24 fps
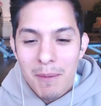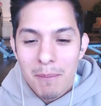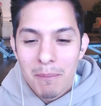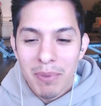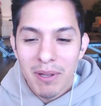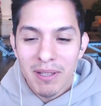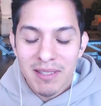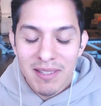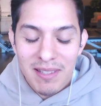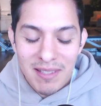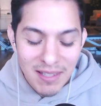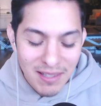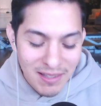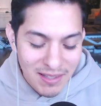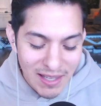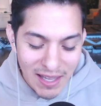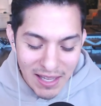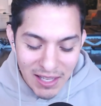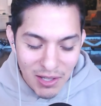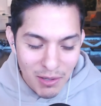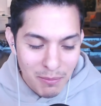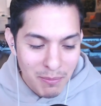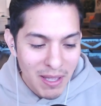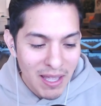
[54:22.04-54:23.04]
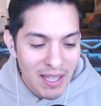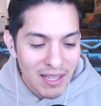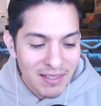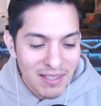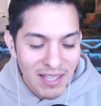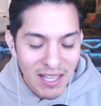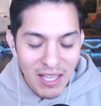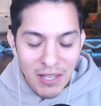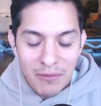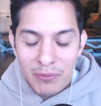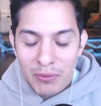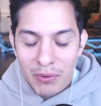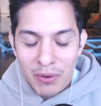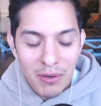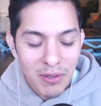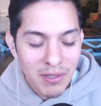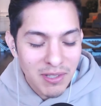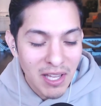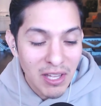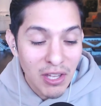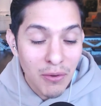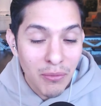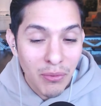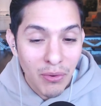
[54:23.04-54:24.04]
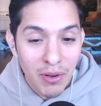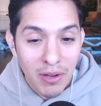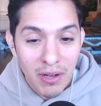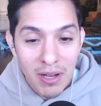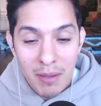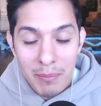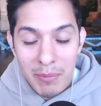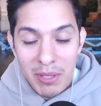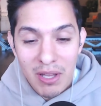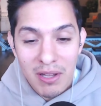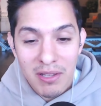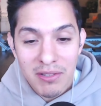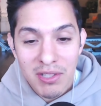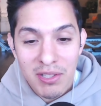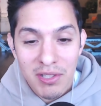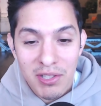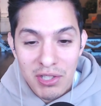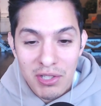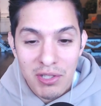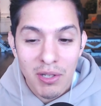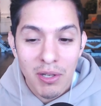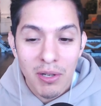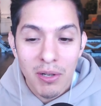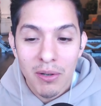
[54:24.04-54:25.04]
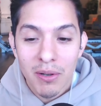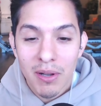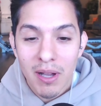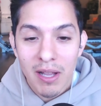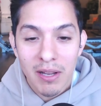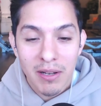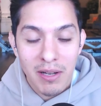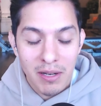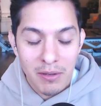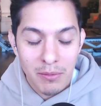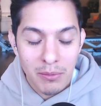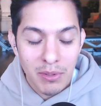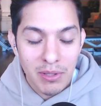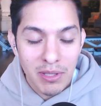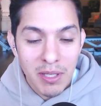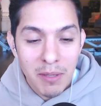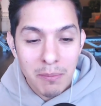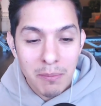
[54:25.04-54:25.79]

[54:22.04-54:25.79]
But thank you, man. Thank you for coming on to the show. I really